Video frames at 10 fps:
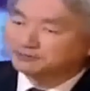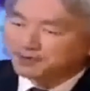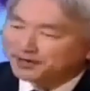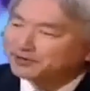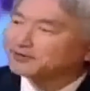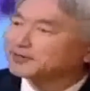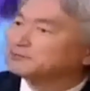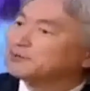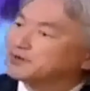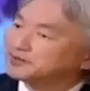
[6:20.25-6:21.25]

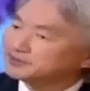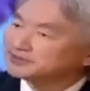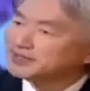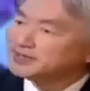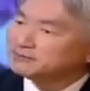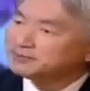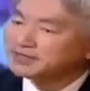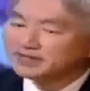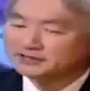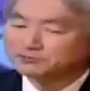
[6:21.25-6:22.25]
parallel ponds,
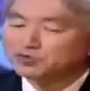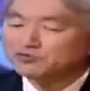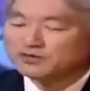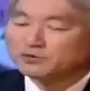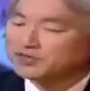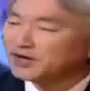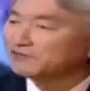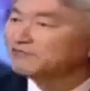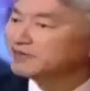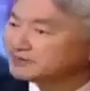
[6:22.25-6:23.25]
beings moving
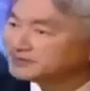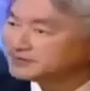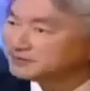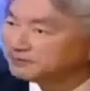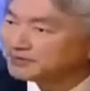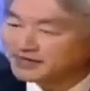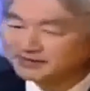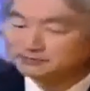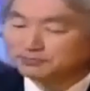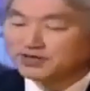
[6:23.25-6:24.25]
without fins,
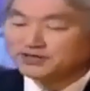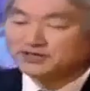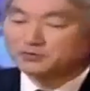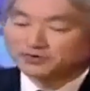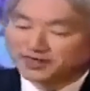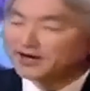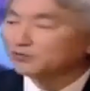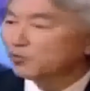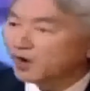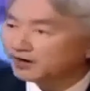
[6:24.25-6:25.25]
beings breathing without
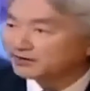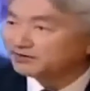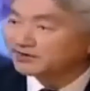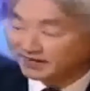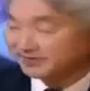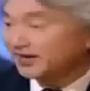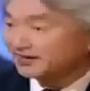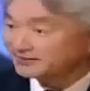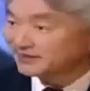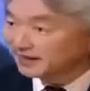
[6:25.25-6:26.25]
water,
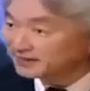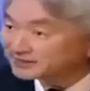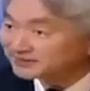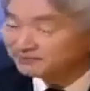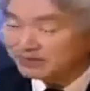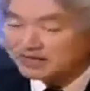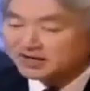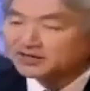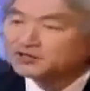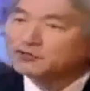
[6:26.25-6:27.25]
that is us,
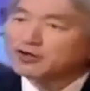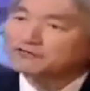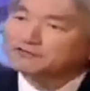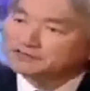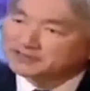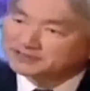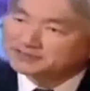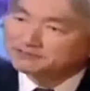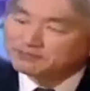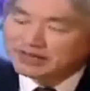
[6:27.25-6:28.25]
a new law of
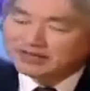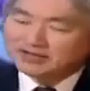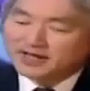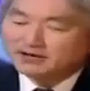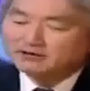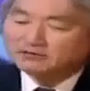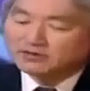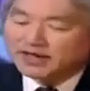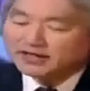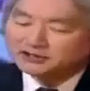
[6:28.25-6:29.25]
physics. Now,
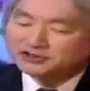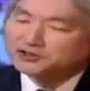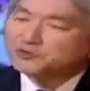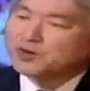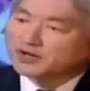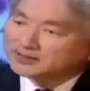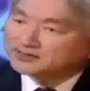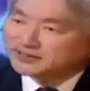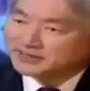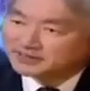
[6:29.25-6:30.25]
H.G.
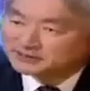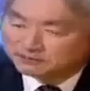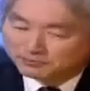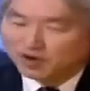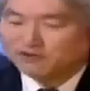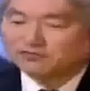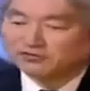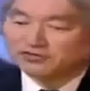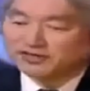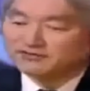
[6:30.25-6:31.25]
Wells, in his
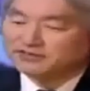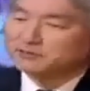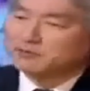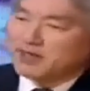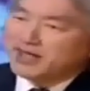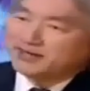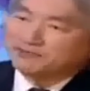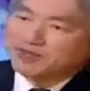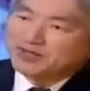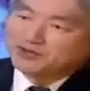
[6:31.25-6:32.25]
novel The Invisible
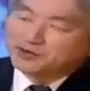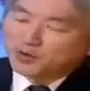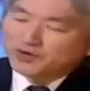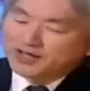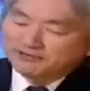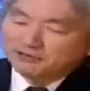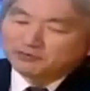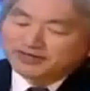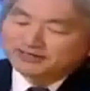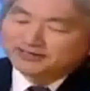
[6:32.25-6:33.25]
Man, no one ever
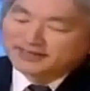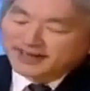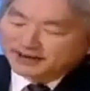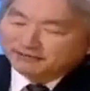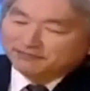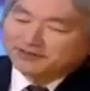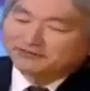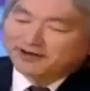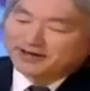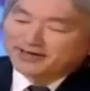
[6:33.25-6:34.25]
reads it carefully to
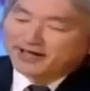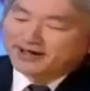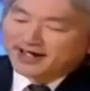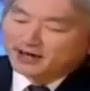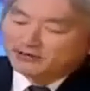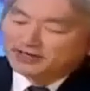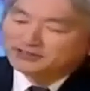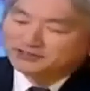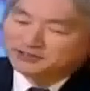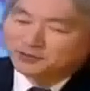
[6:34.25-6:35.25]
find out how
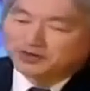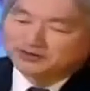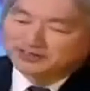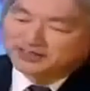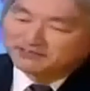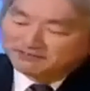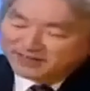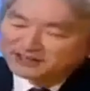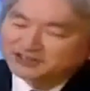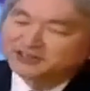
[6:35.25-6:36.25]
H.G. Wells
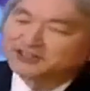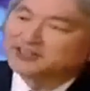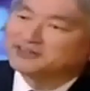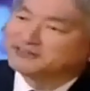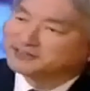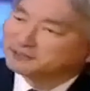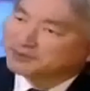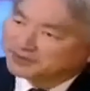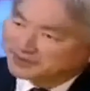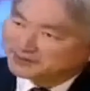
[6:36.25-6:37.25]
envisioned
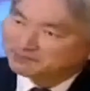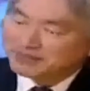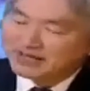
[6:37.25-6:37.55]
invisibility.